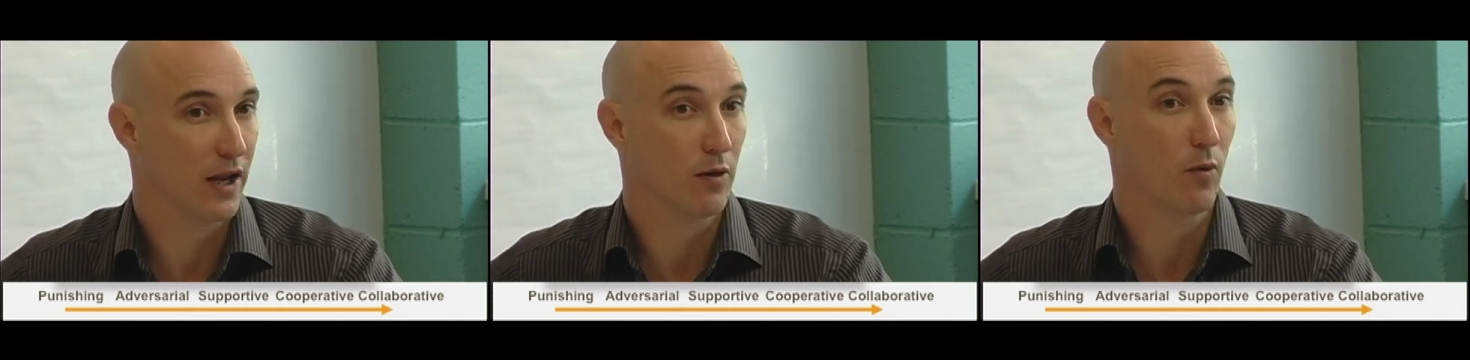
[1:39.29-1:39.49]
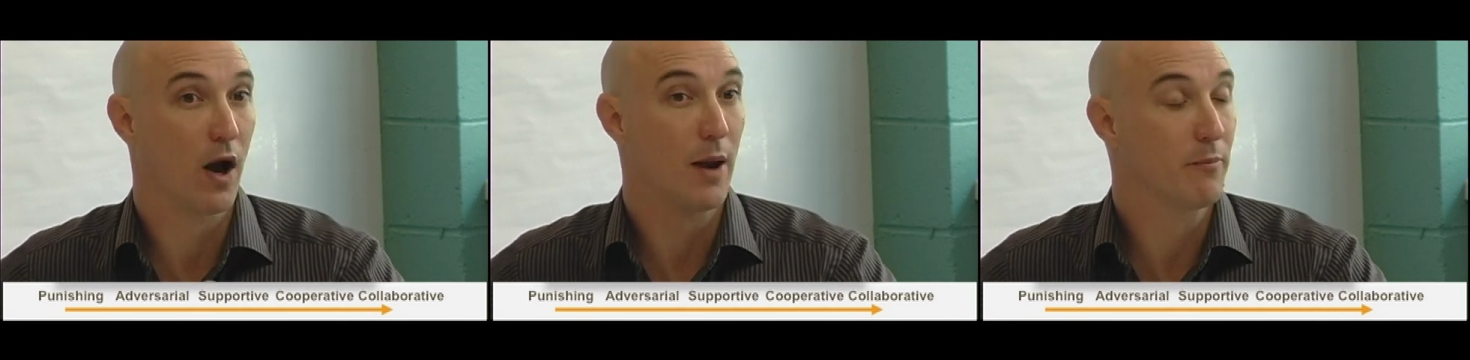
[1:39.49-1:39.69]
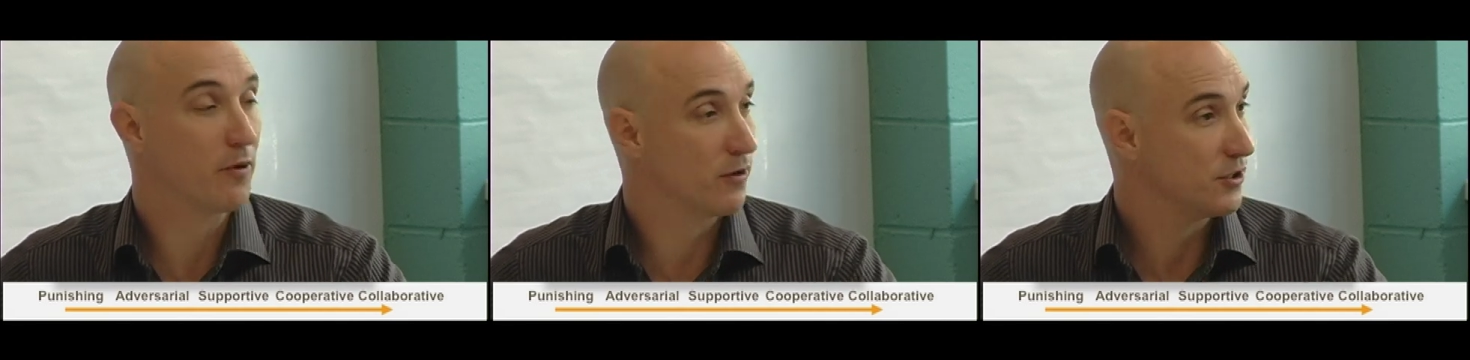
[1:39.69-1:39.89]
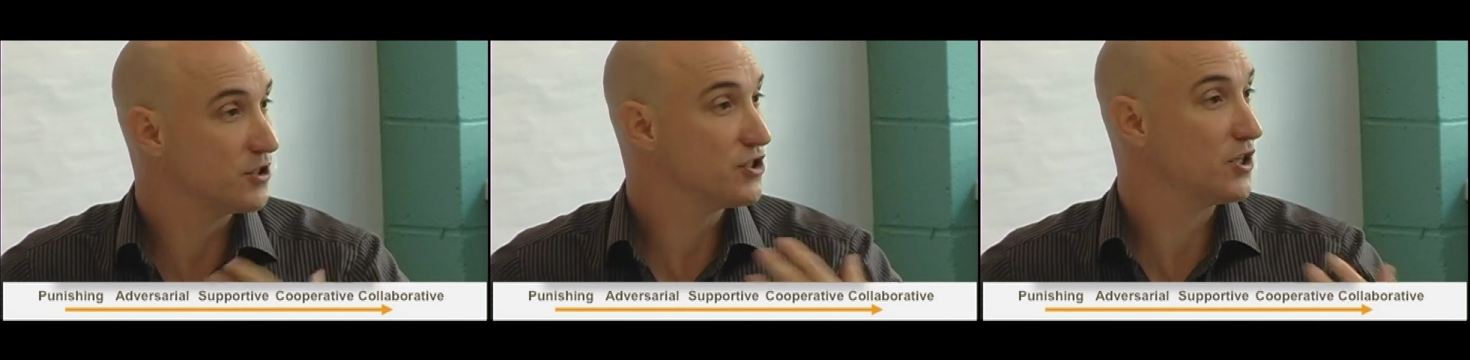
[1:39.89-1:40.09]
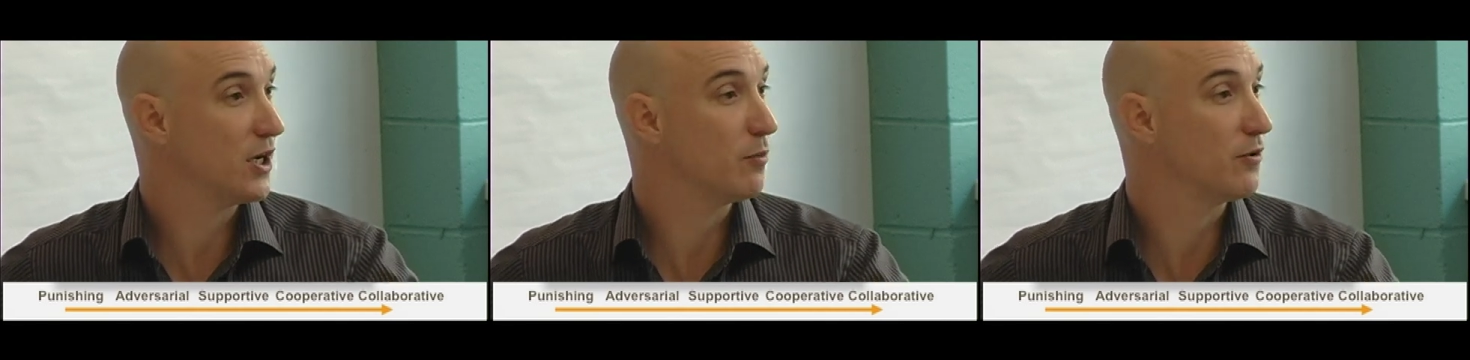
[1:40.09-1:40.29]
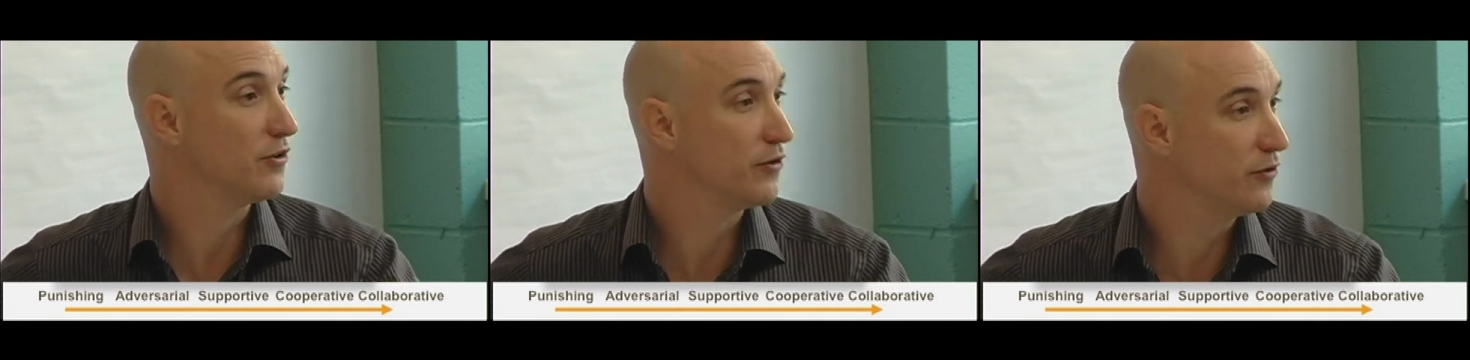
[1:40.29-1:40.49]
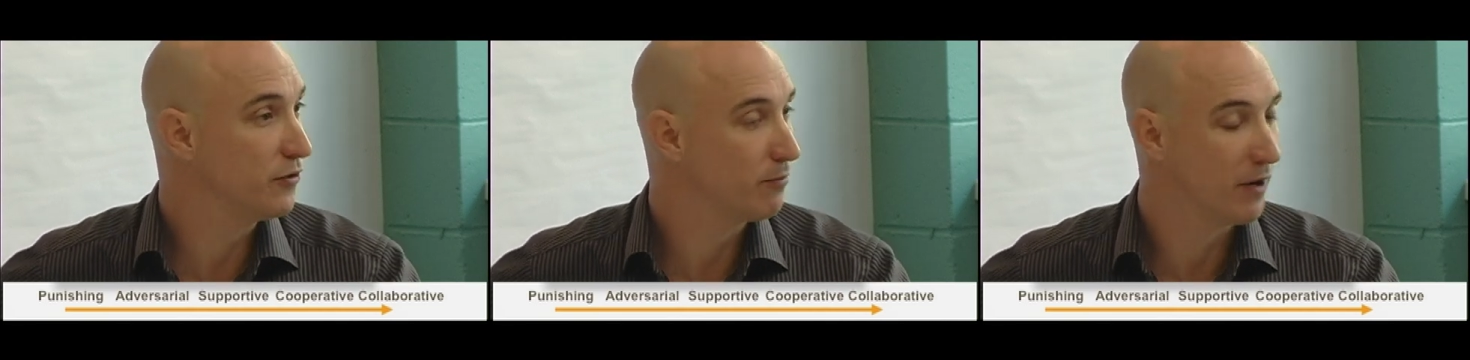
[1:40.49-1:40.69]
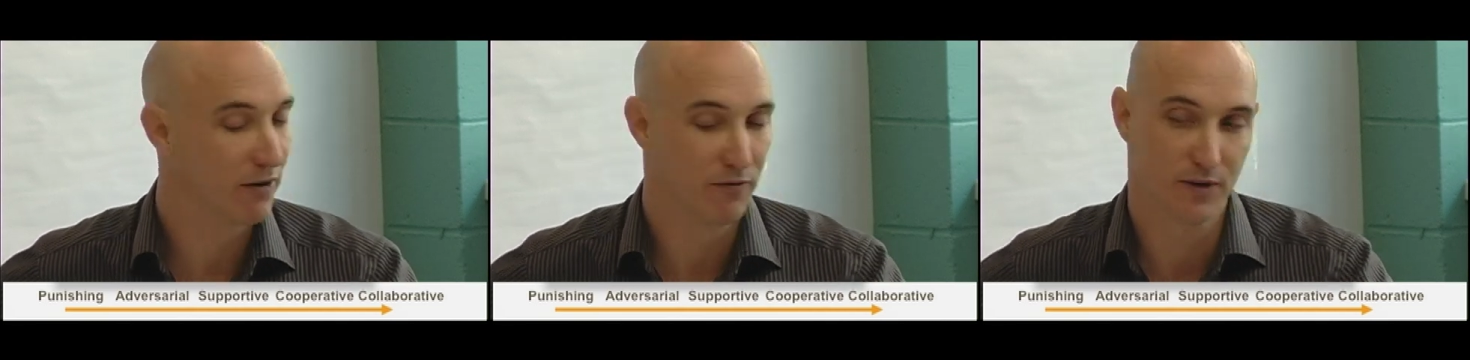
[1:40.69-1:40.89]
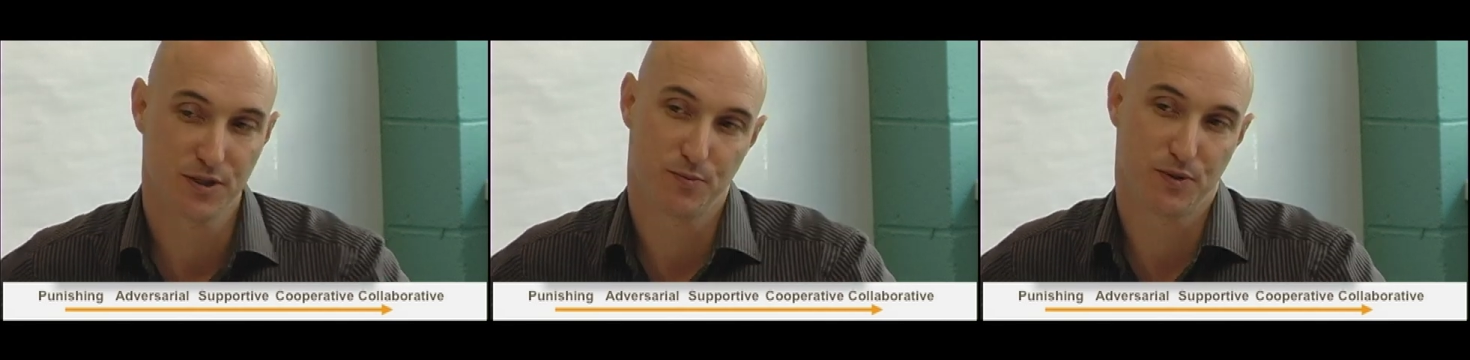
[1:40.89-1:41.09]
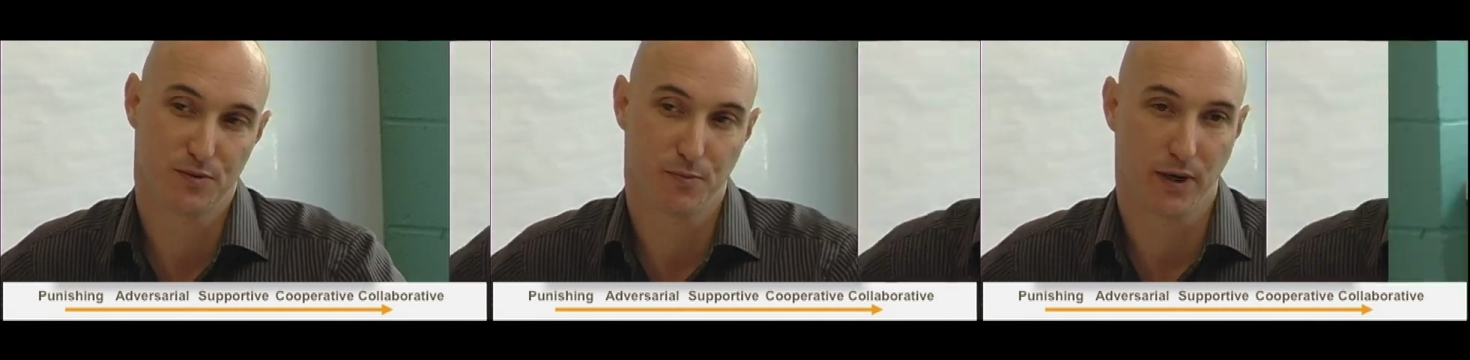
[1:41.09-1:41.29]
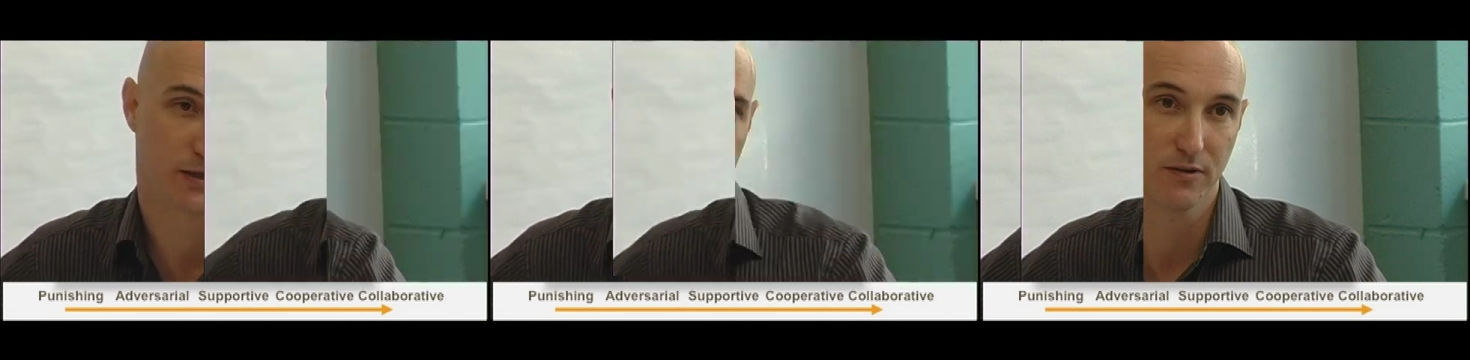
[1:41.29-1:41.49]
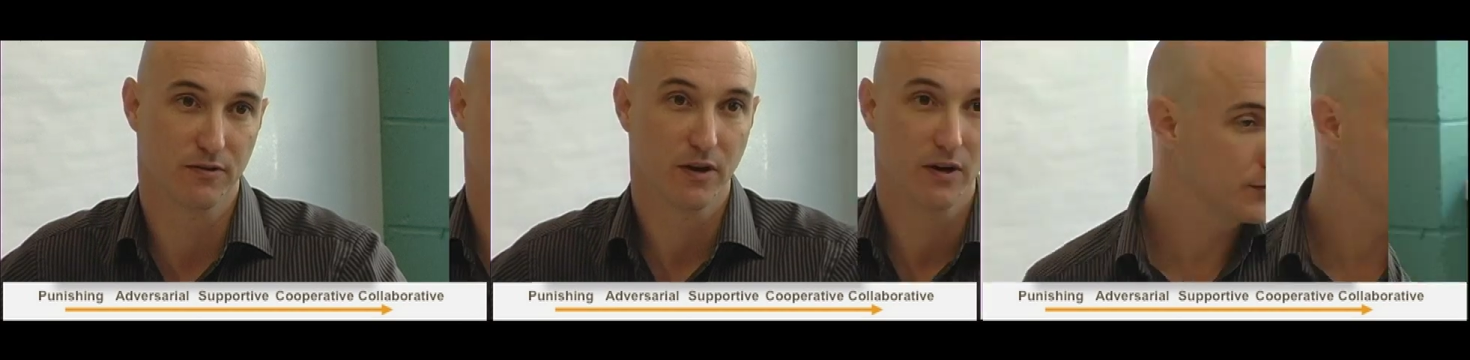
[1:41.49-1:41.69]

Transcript: And I'm going to share with you my fresh perspective.